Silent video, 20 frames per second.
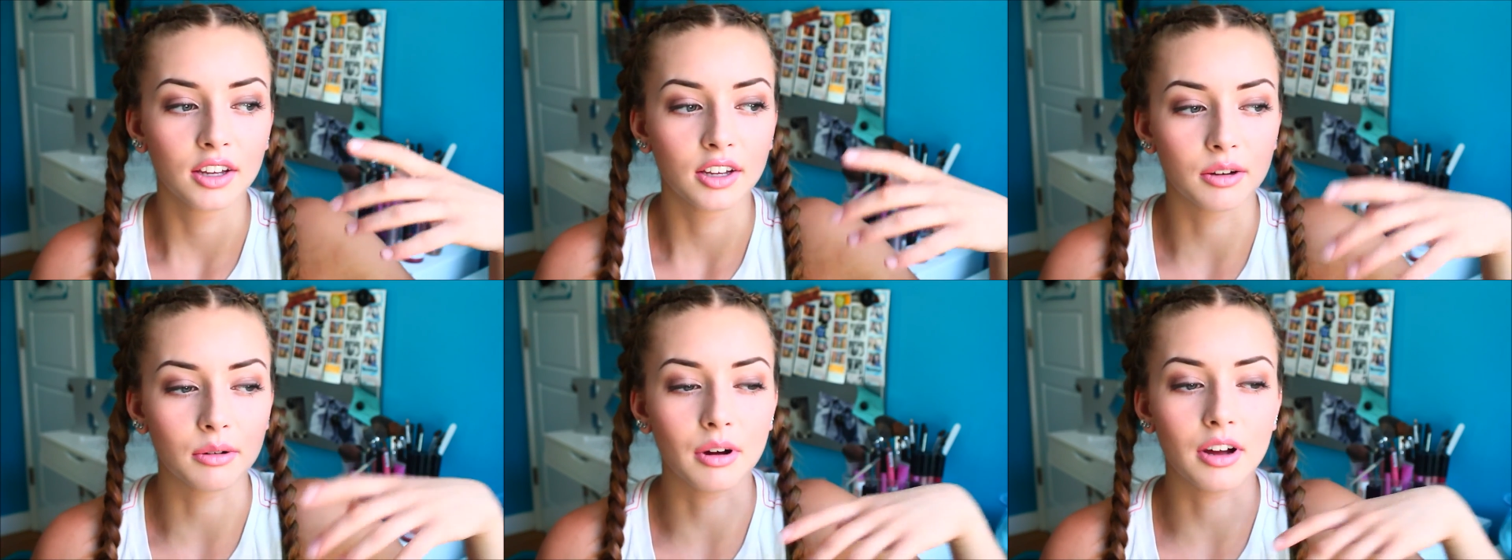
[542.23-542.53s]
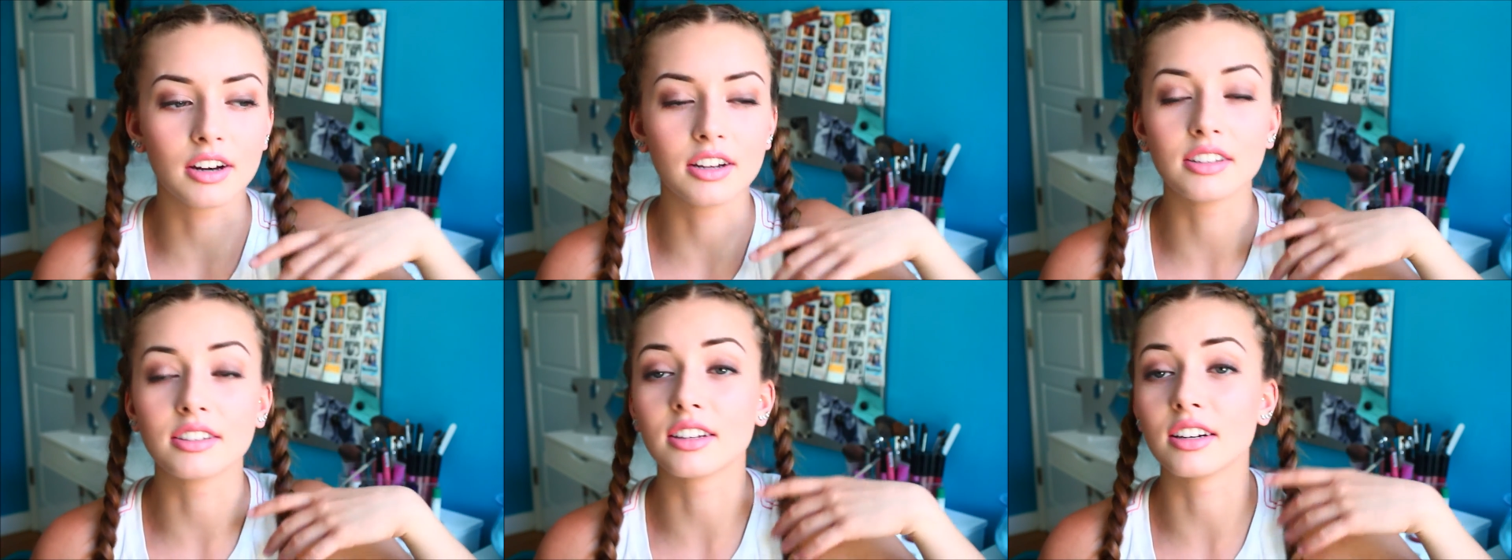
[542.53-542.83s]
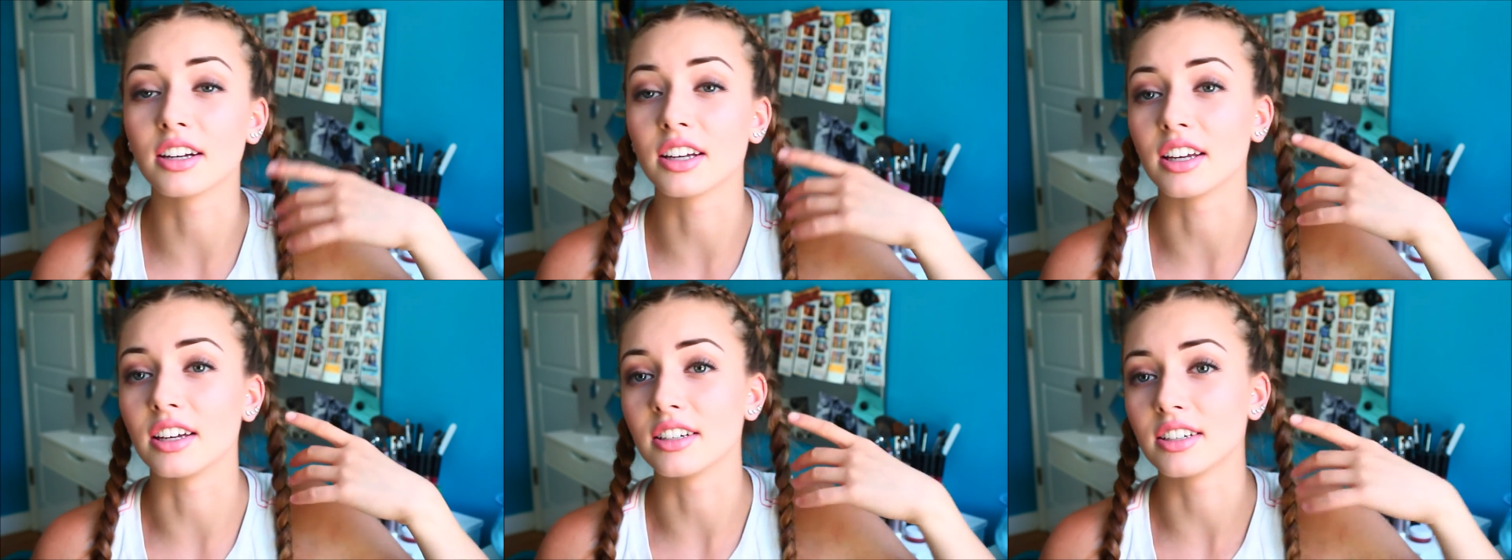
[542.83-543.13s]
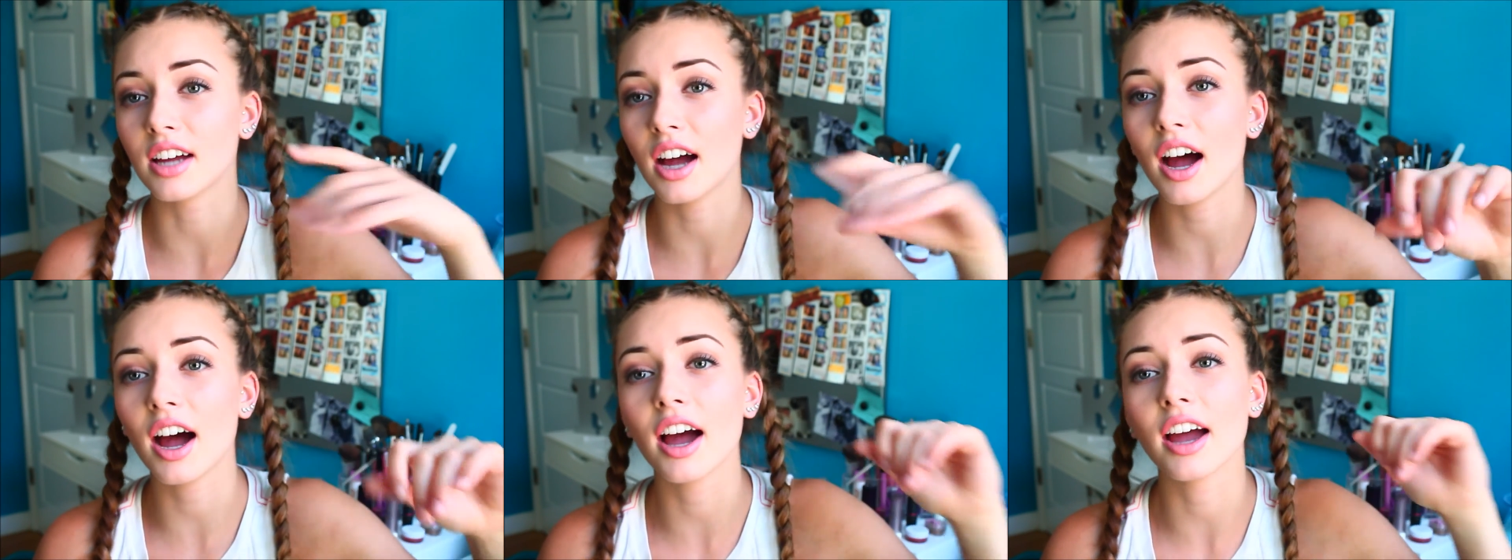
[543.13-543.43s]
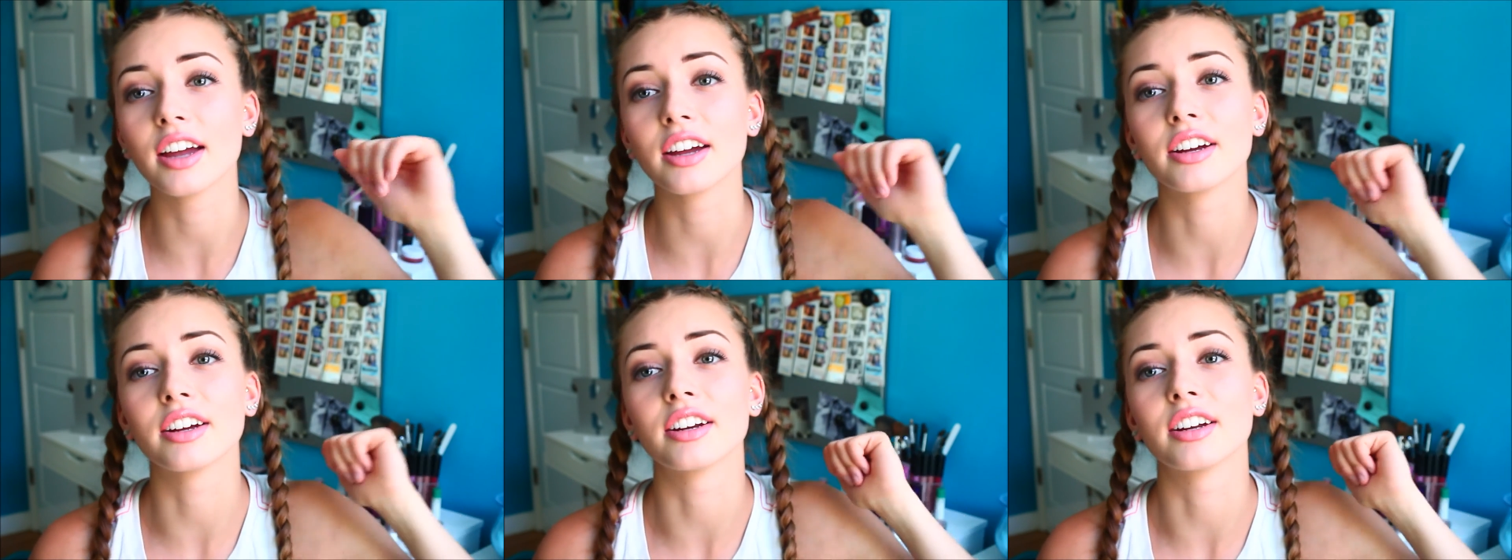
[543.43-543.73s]
your body's gonna get
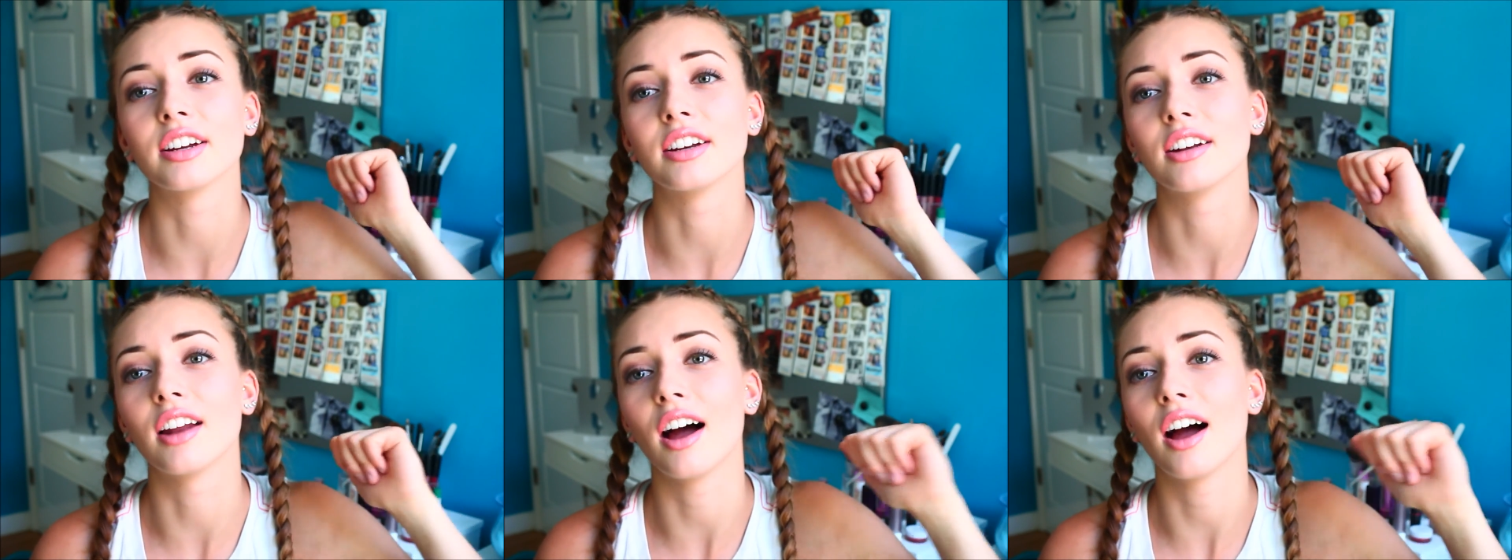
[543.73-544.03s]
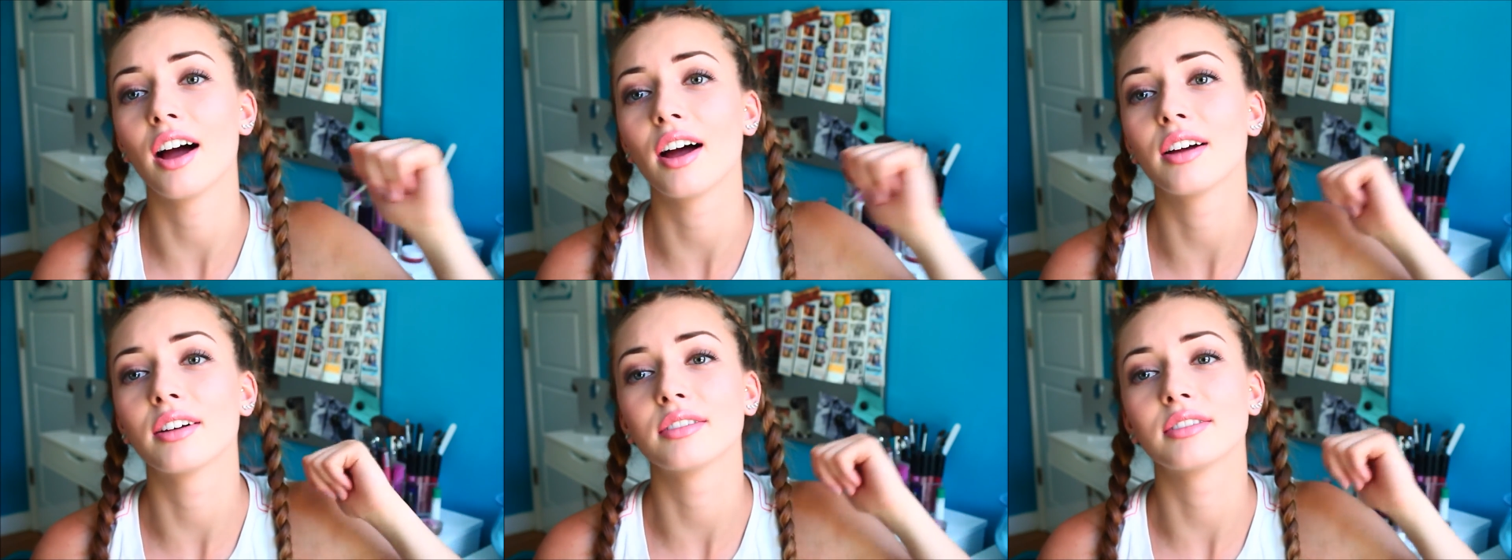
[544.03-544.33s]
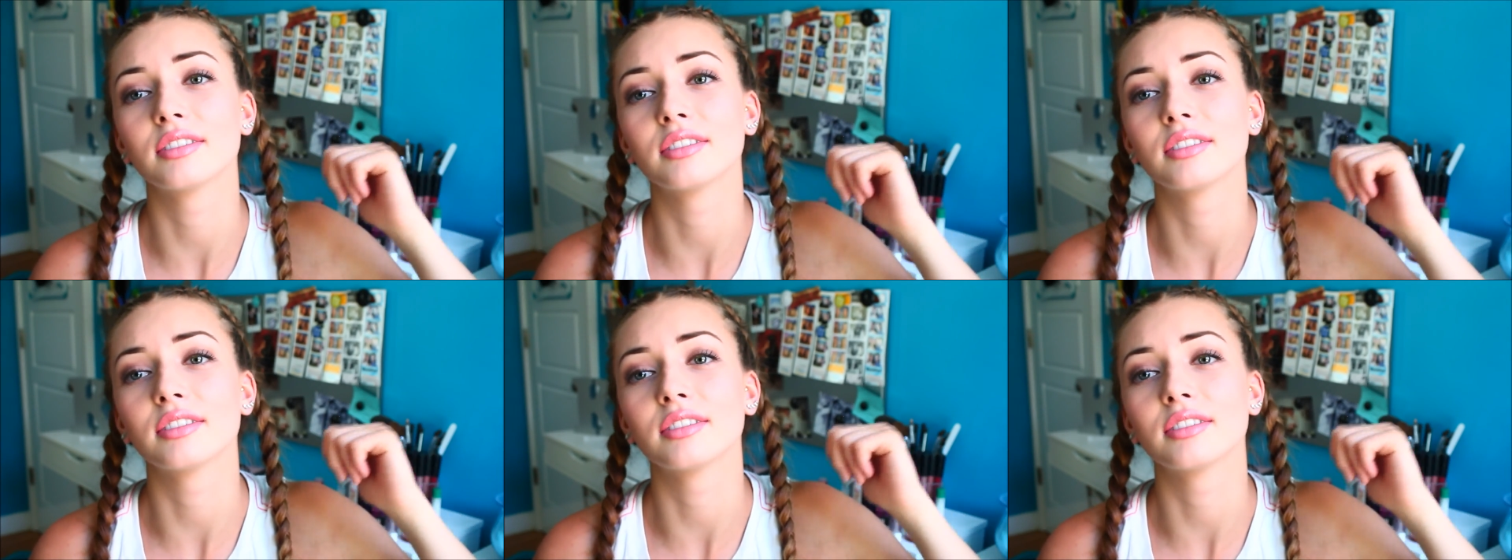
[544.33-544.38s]
tired and not